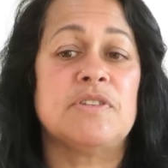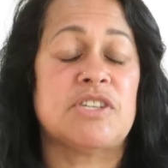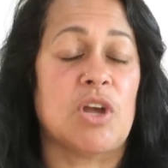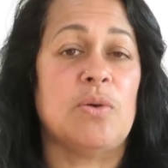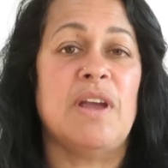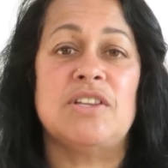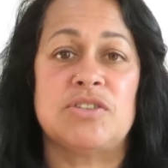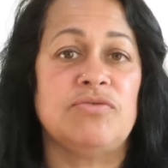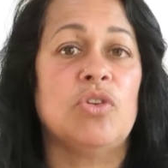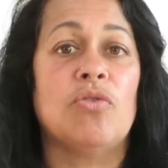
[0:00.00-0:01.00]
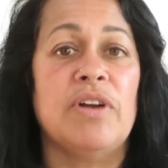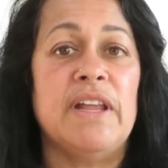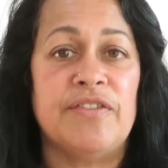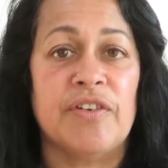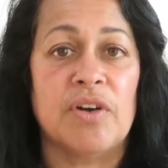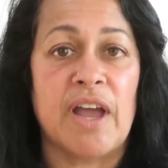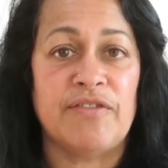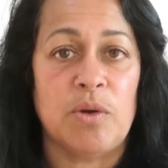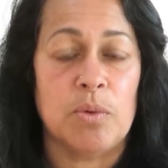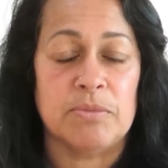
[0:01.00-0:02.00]
so it's not really for
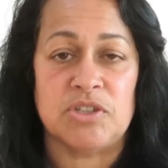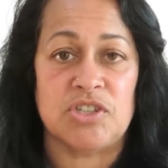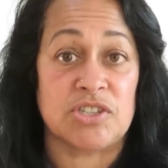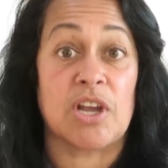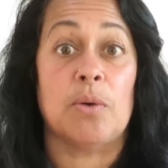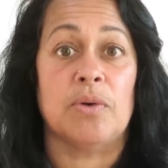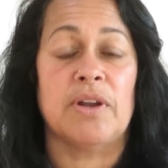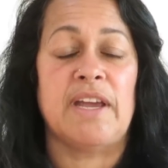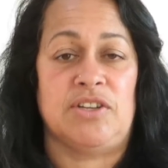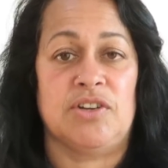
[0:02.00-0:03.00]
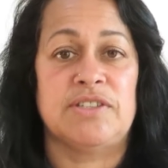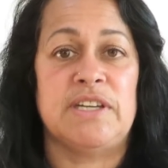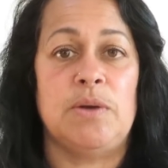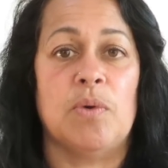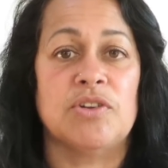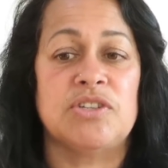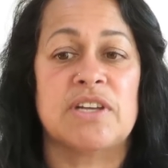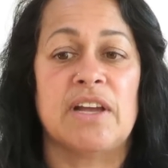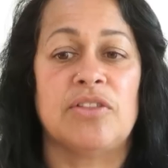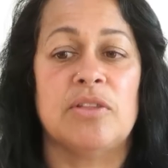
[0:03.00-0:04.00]
every woman to just go on HRT while
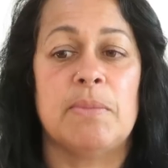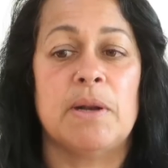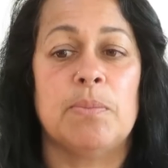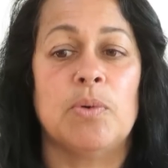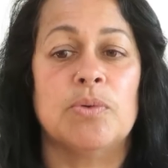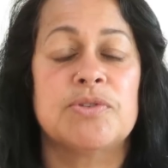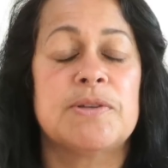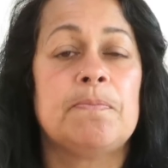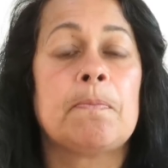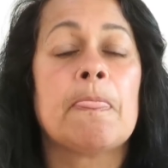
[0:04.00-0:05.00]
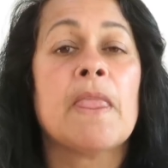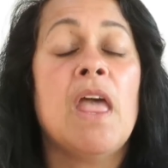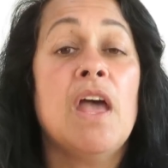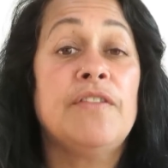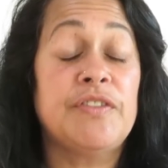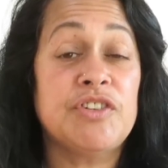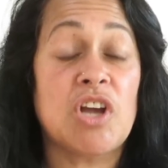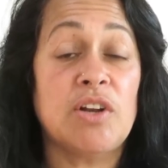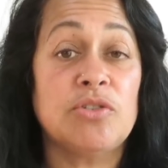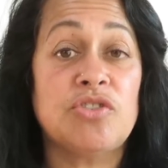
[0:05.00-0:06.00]
she's going through the menopause. For
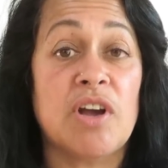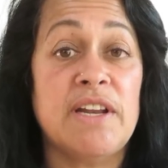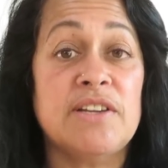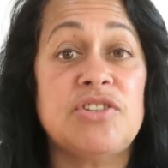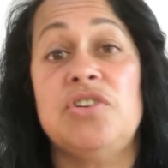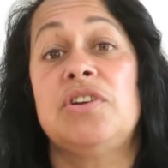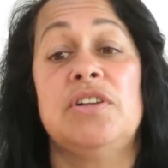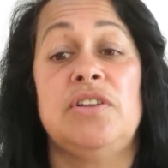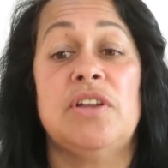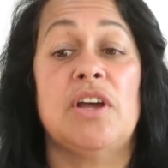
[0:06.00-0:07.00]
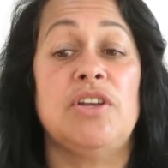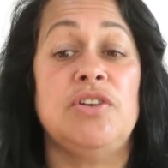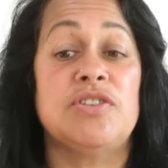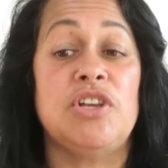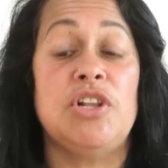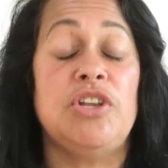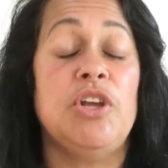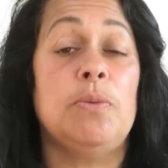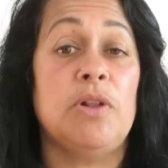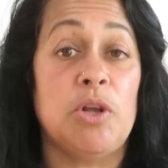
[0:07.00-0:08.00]
vaginal dryness, you can use a
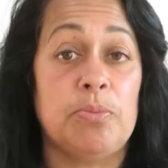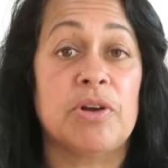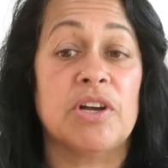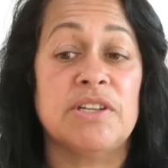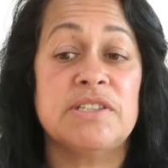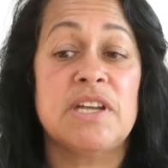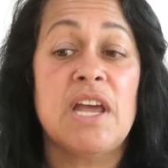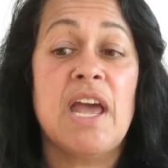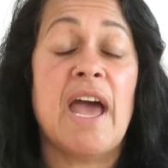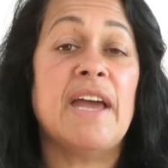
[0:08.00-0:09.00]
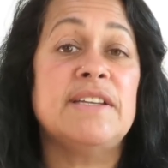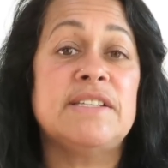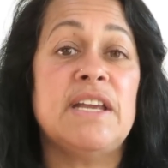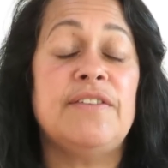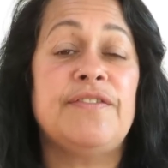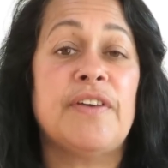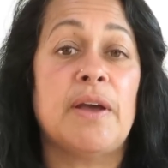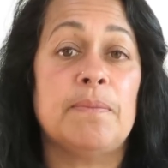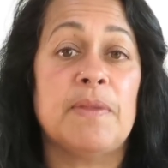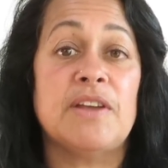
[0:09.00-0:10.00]
lubricant, and if
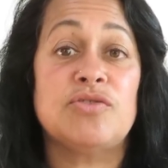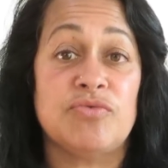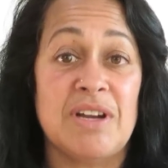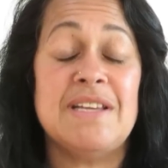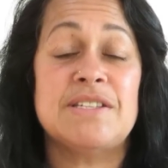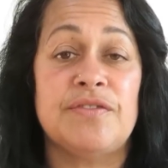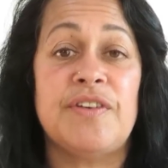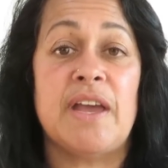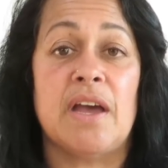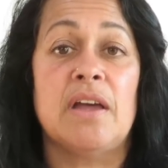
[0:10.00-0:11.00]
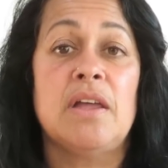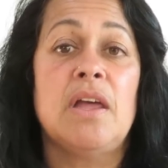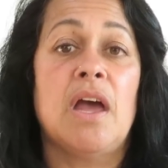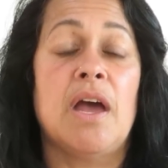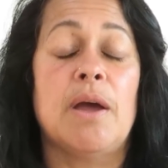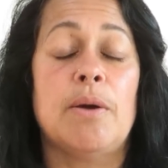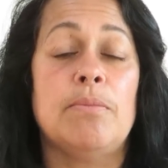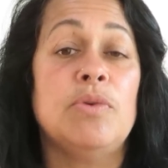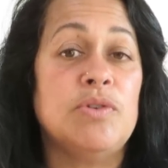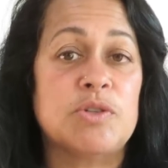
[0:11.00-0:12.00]
there's really severe
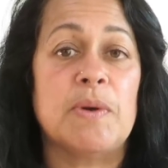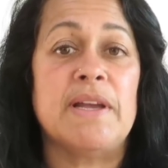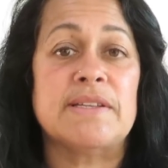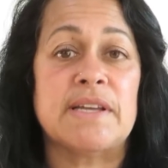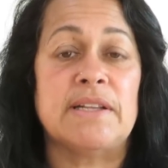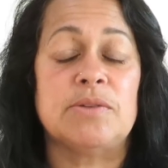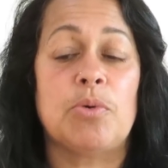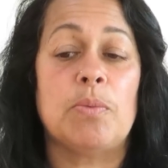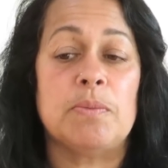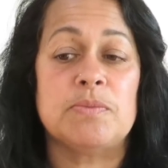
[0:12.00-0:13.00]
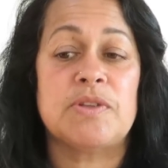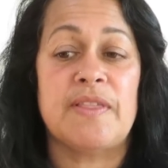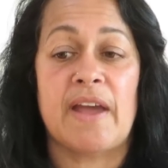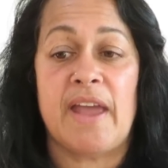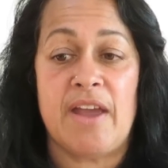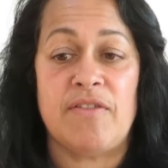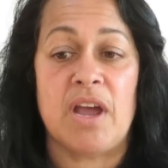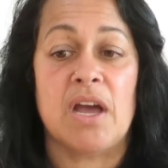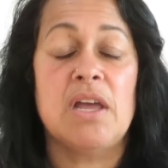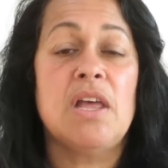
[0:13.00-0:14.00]
mood swings and problems in that
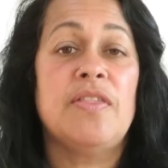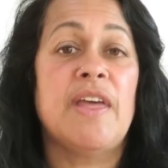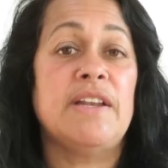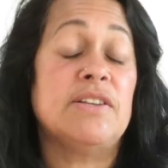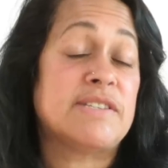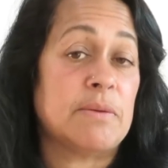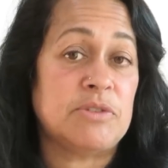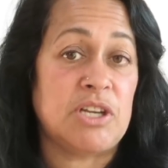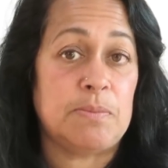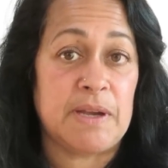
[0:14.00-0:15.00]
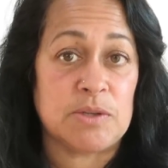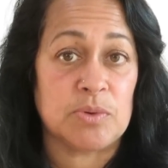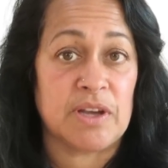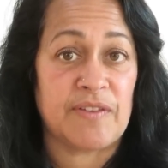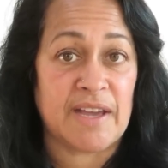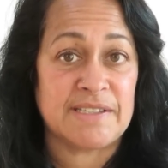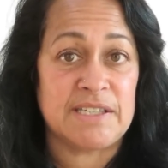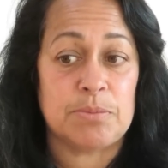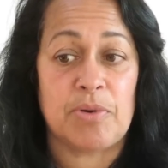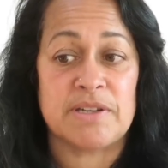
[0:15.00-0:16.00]
area, then some GPs will give
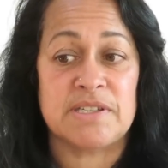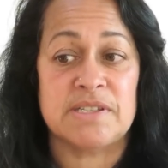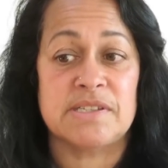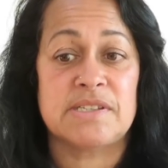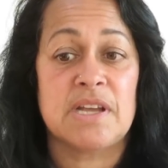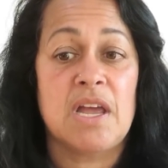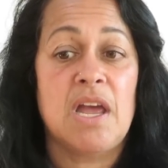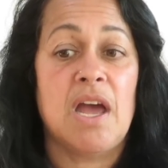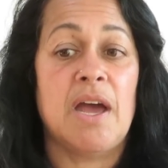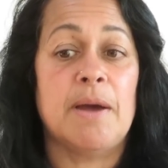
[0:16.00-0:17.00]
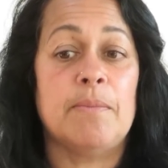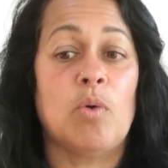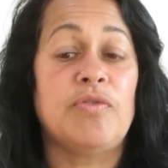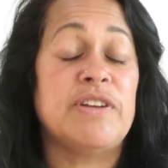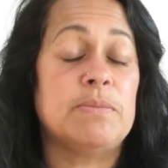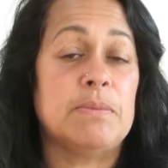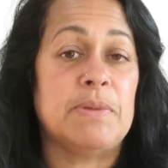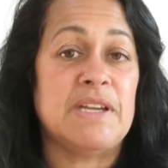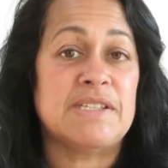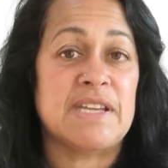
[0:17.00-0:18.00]
antidepressants. or vitamin
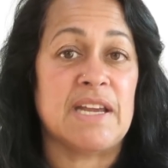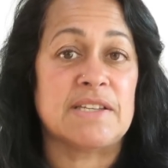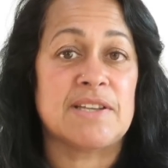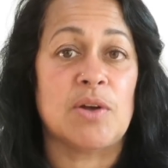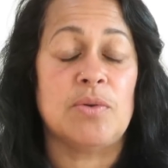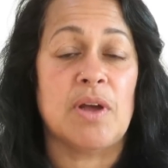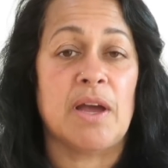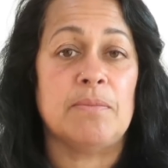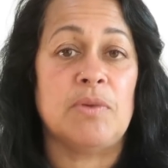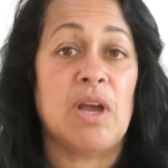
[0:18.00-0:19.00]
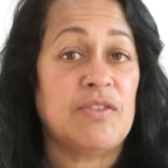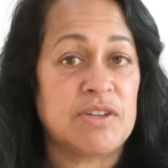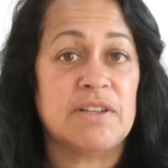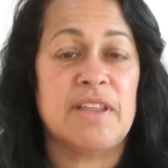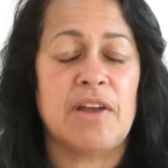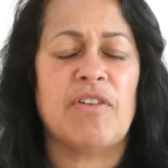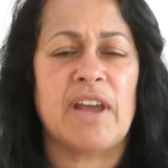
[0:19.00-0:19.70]
B6. So you have to think